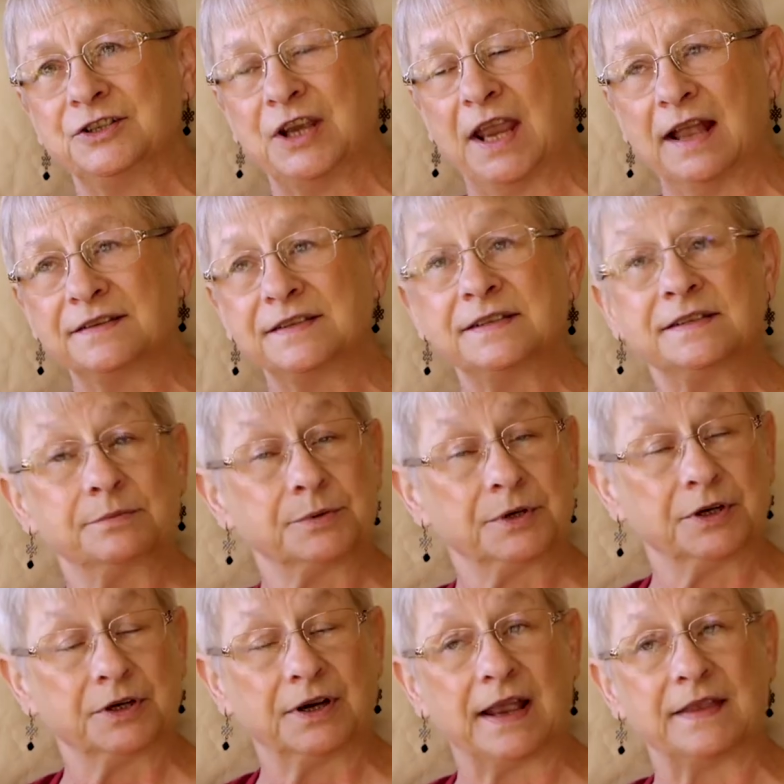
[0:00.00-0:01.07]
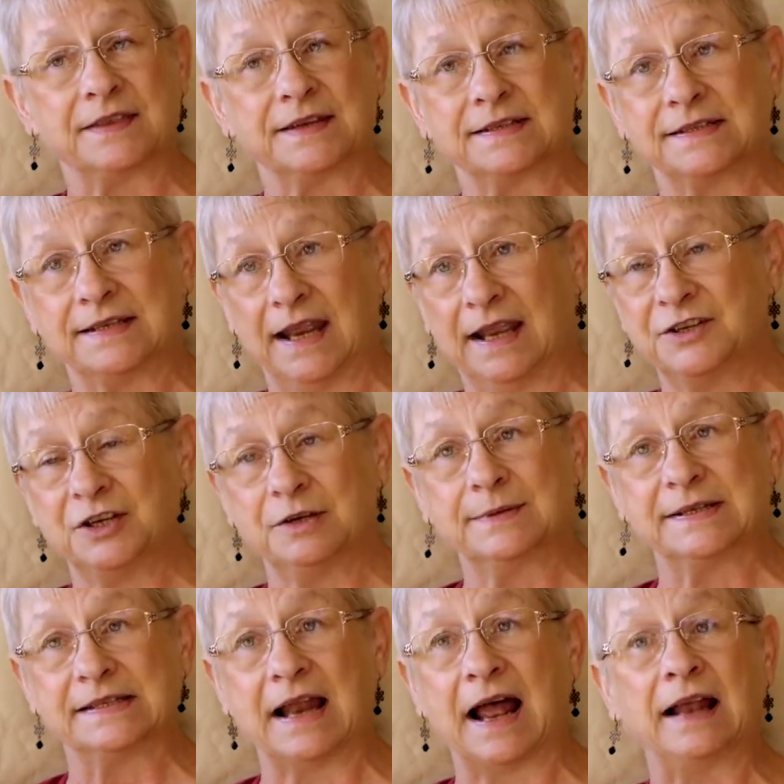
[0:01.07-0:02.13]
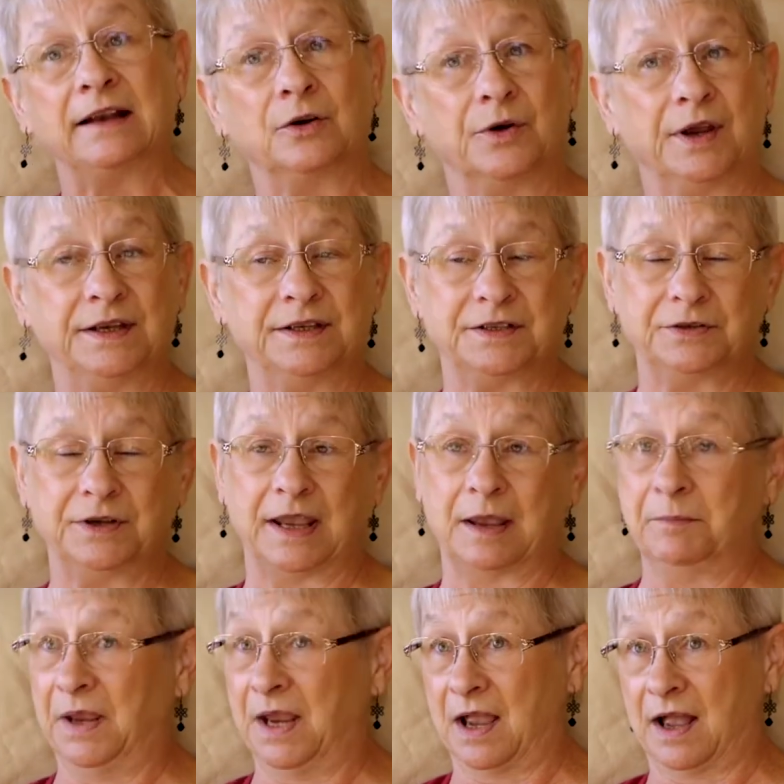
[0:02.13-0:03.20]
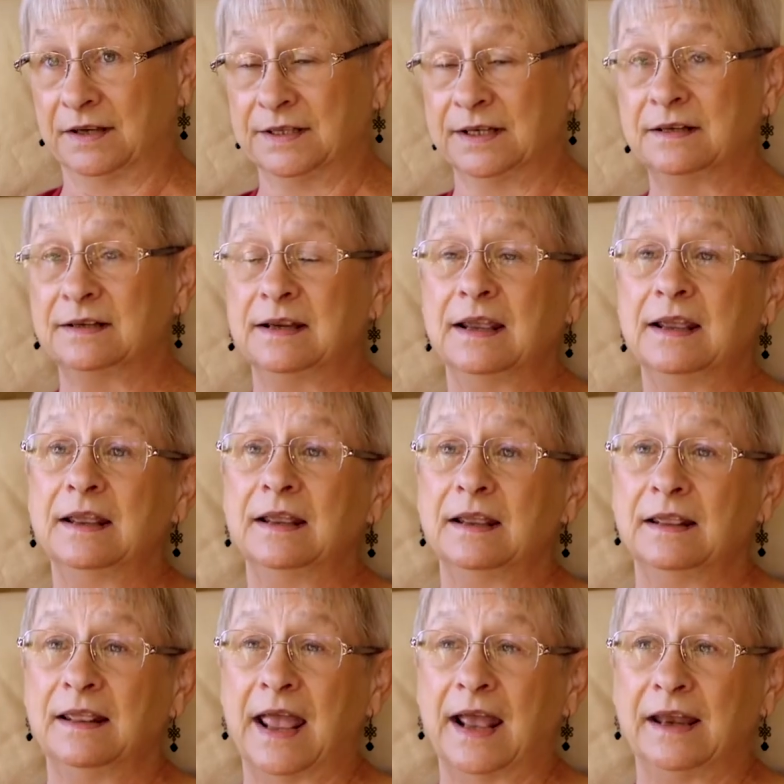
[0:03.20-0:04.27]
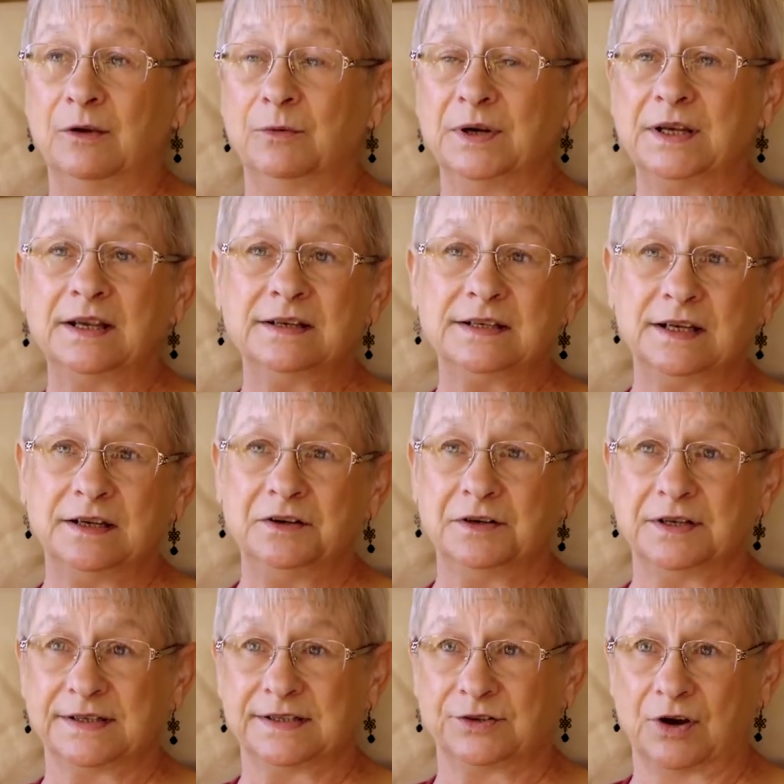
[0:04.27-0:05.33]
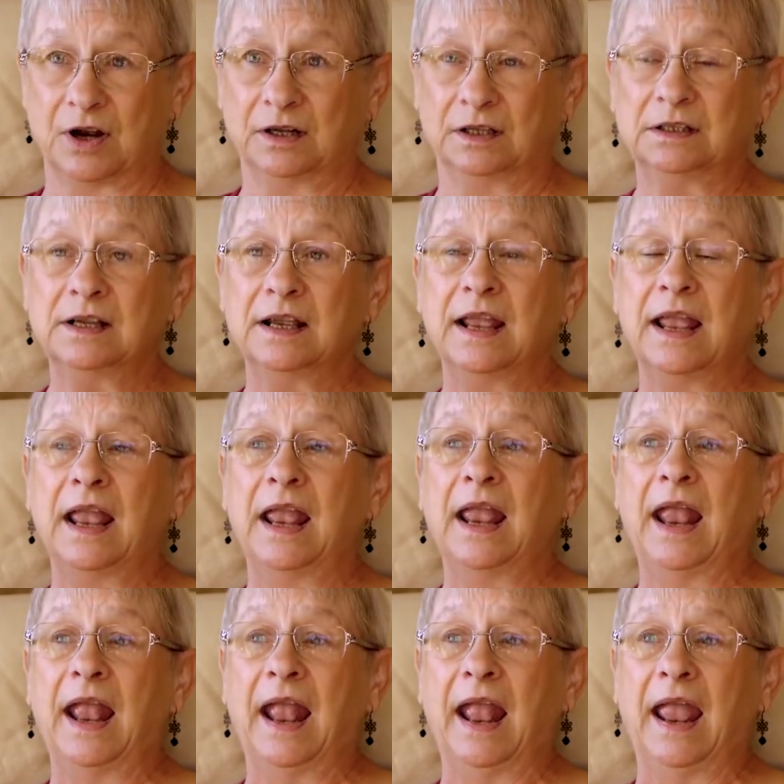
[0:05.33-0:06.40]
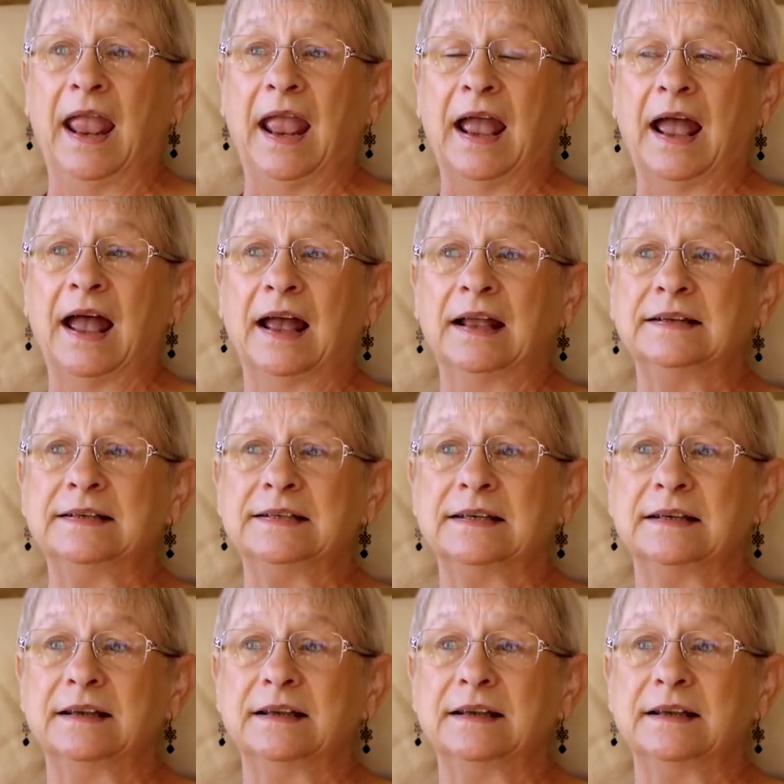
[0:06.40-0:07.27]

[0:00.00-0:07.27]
chances were at this stage he was not going to get beyond it, that he would continue to struggle. And